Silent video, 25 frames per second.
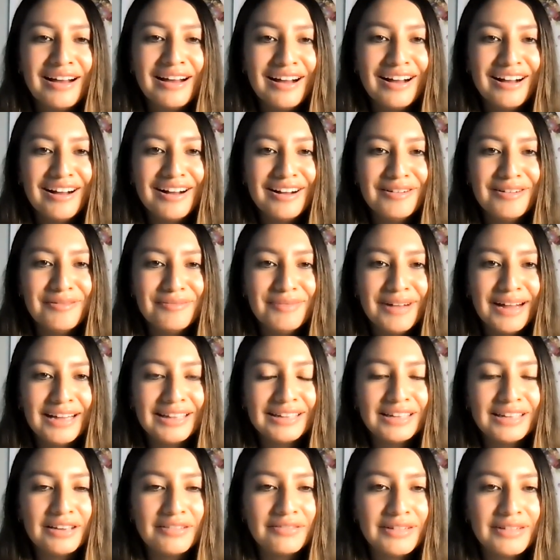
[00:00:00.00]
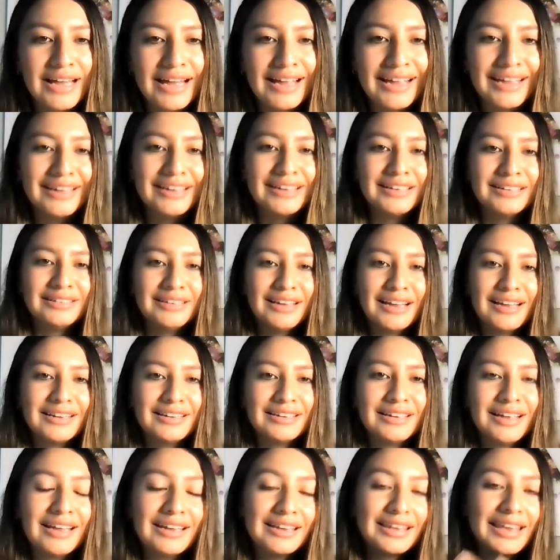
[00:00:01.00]
I love that.
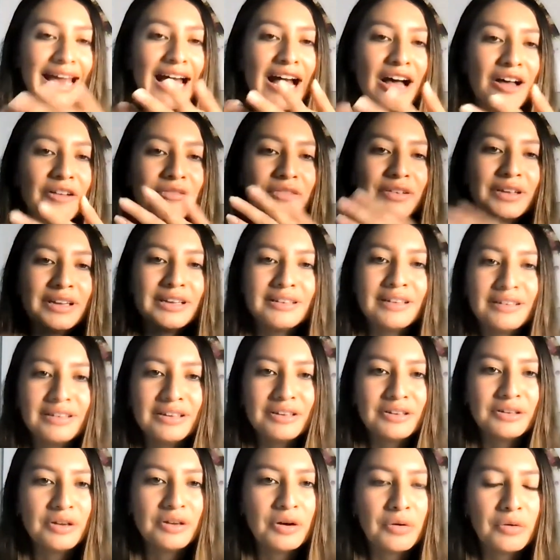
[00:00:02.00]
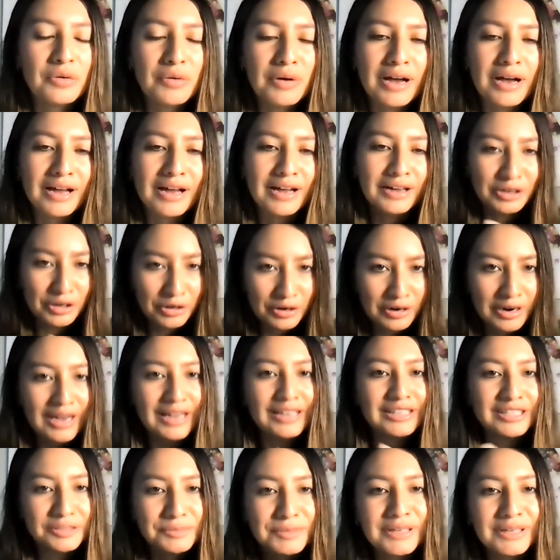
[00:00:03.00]
And Calvin, you know, your
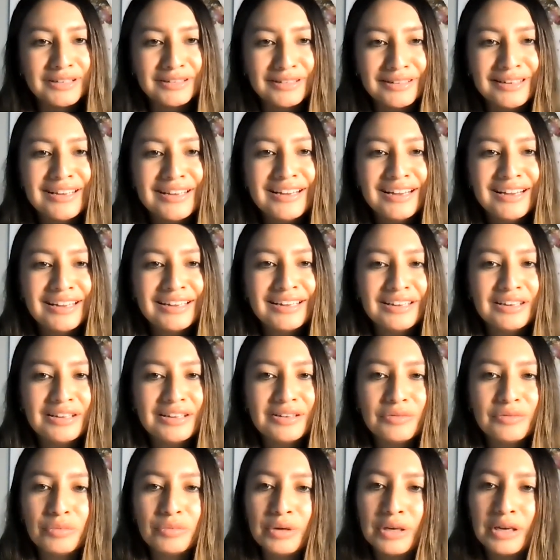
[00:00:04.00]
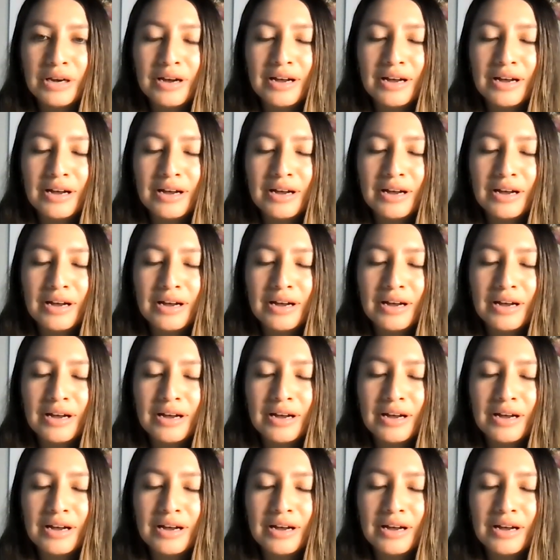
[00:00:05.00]
husband, he's